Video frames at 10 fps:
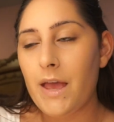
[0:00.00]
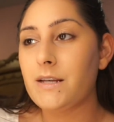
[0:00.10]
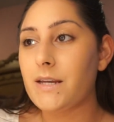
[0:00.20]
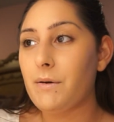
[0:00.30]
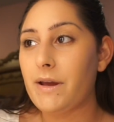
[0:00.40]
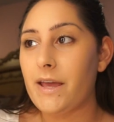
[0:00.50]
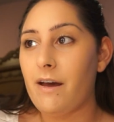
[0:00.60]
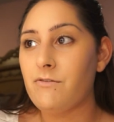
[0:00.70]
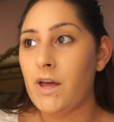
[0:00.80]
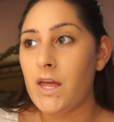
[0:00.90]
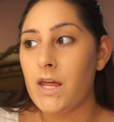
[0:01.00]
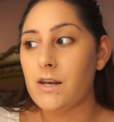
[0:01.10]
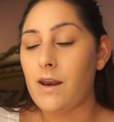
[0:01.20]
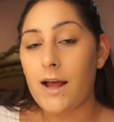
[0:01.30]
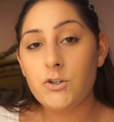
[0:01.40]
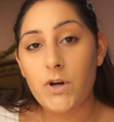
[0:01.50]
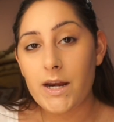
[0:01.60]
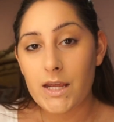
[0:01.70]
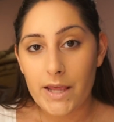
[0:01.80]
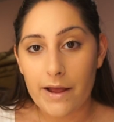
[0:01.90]
Now I have not tried
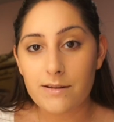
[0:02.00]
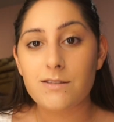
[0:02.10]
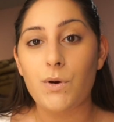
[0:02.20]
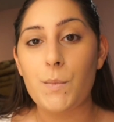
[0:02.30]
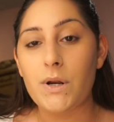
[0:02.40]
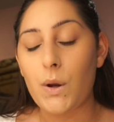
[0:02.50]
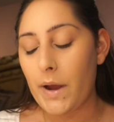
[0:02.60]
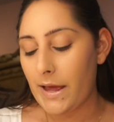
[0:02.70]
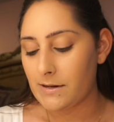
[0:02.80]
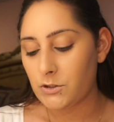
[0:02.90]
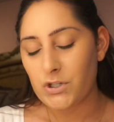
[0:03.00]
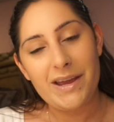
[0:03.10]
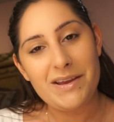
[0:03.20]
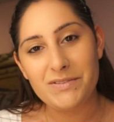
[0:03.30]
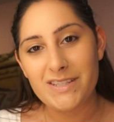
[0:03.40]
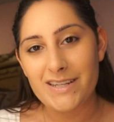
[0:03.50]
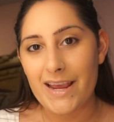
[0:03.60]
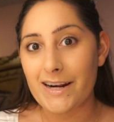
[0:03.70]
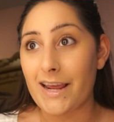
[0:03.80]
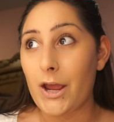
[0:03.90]
it yet, so I'm going to go ahead and try it
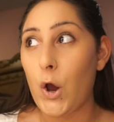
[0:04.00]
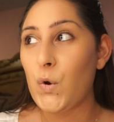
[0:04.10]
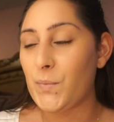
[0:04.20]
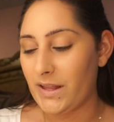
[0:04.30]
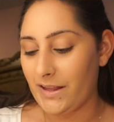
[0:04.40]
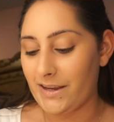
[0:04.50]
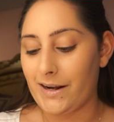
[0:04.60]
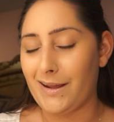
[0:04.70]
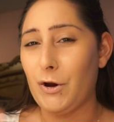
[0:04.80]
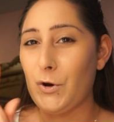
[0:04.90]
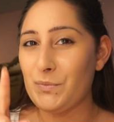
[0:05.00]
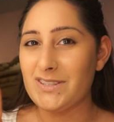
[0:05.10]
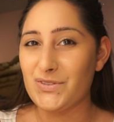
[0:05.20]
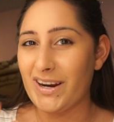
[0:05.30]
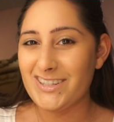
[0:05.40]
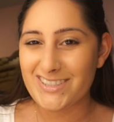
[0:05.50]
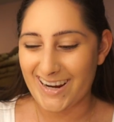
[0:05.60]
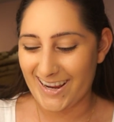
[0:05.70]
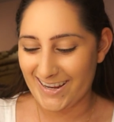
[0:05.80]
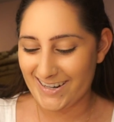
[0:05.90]
today, and I hope I like it, and I hope it's the right
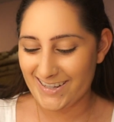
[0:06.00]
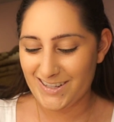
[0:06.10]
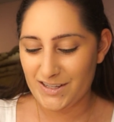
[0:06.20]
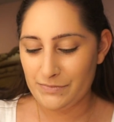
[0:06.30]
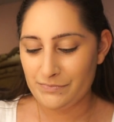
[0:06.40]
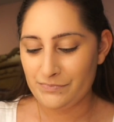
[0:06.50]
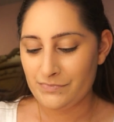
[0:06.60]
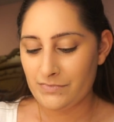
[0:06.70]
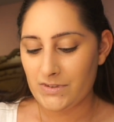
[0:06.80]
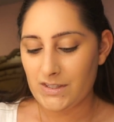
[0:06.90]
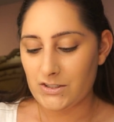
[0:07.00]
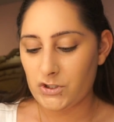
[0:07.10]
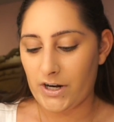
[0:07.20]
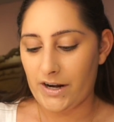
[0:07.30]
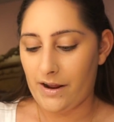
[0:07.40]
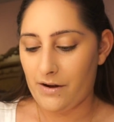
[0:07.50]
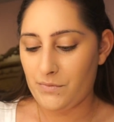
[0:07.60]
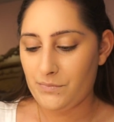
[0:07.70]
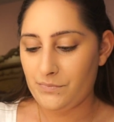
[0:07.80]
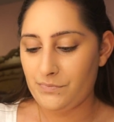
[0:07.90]
shade. So let's try it out.